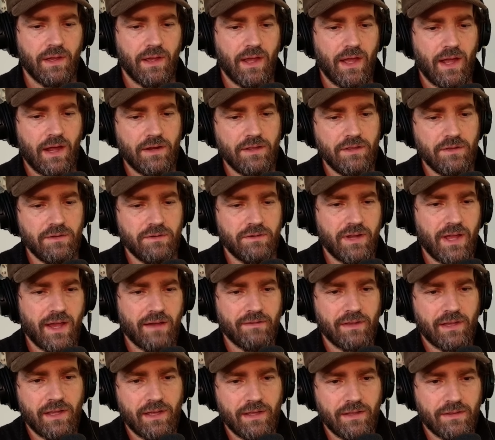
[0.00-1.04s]
How do you
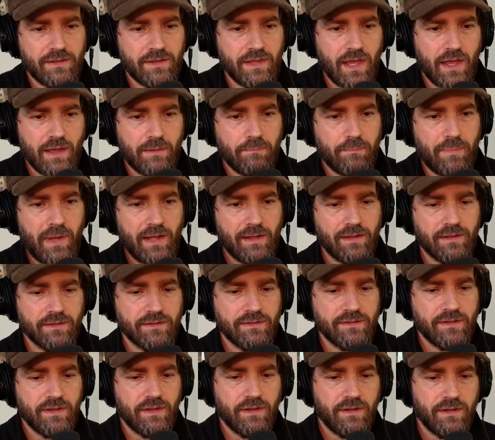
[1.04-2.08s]
navigate that
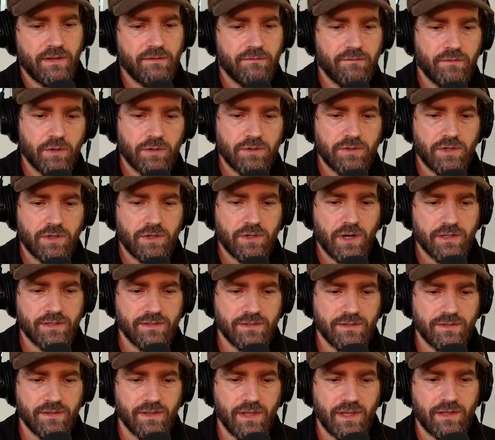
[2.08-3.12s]
balance at
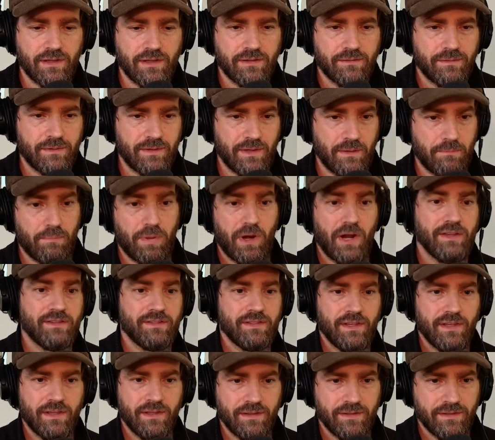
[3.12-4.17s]
InfoTrust, like
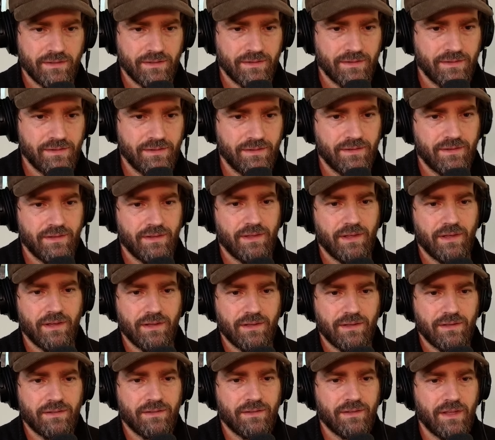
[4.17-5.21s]
embracing
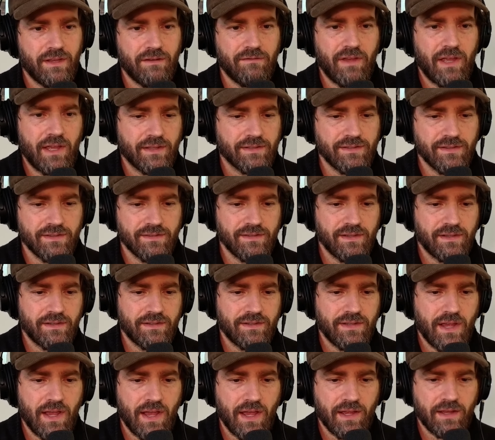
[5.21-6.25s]
the advances in
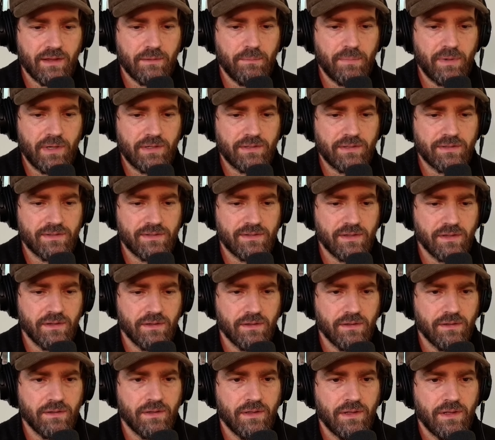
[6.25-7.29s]
tech, but
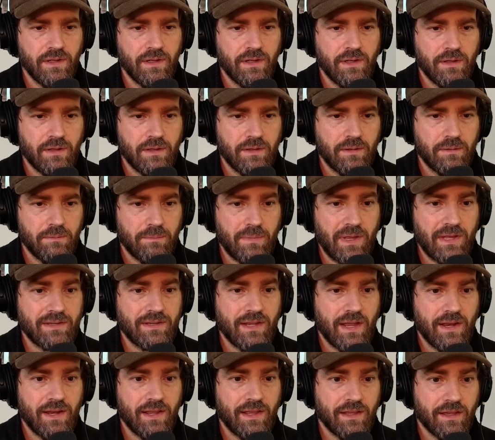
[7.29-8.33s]
still
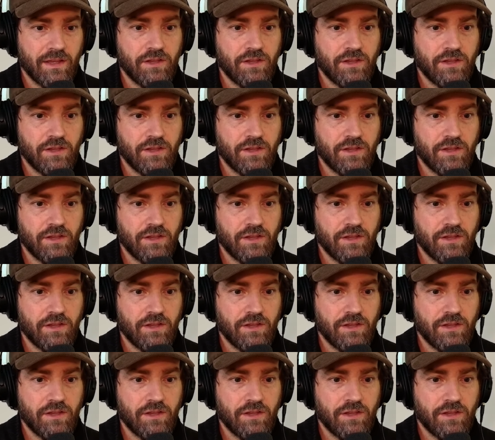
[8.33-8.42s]
maintaining a